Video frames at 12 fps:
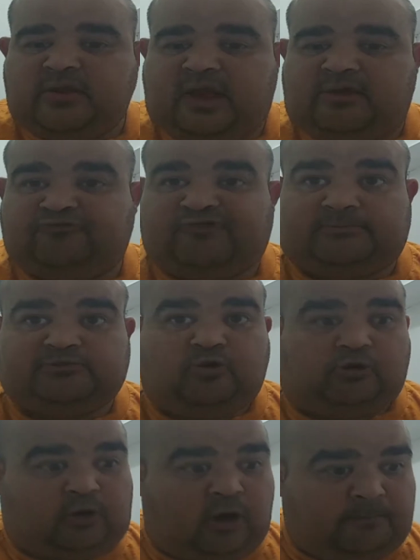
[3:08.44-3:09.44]
James Earl
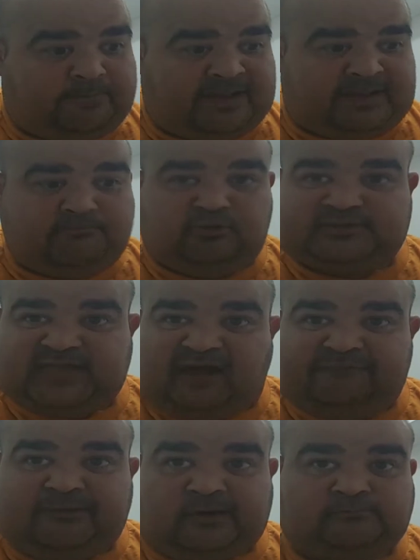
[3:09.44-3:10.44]
Girl playing
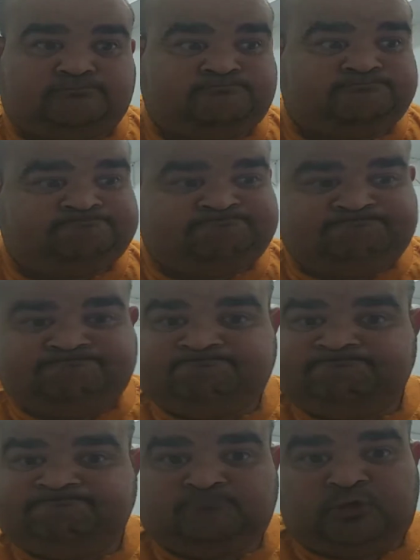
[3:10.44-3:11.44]
Mustafa.
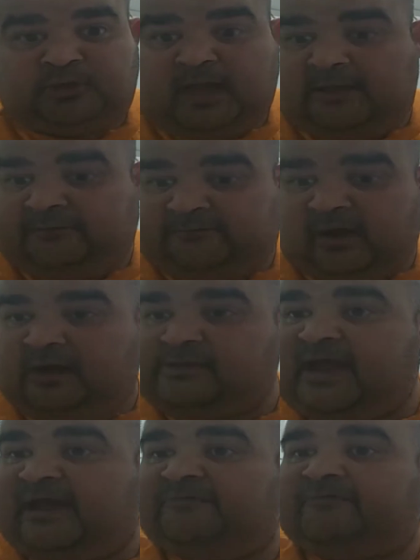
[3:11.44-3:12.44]
You had
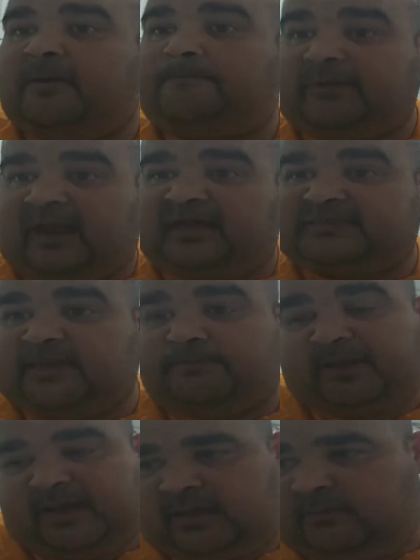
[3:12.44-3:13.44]
Beyonce
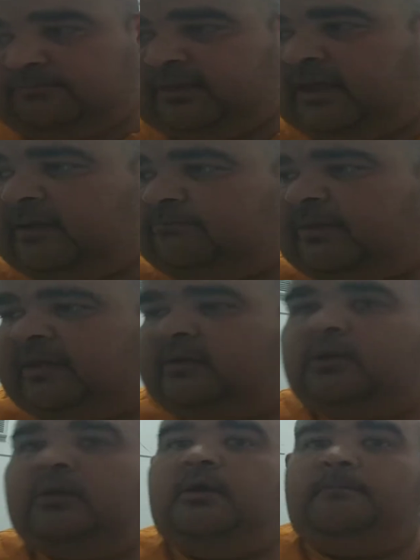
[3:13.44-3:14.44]

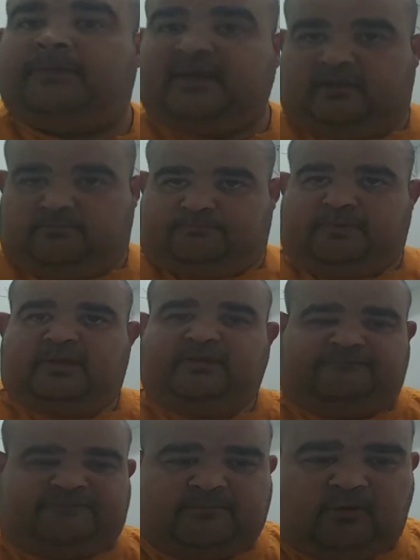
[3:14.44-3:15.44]
playing the
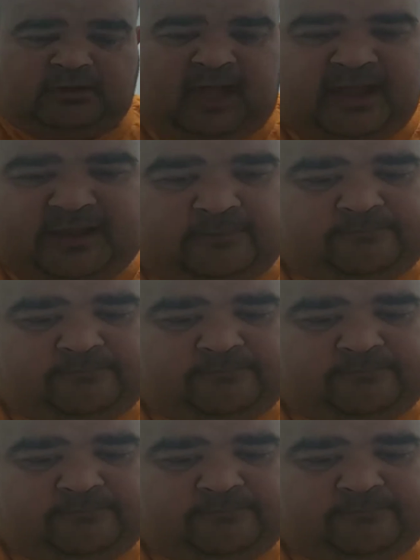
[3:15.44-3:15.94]
female lion,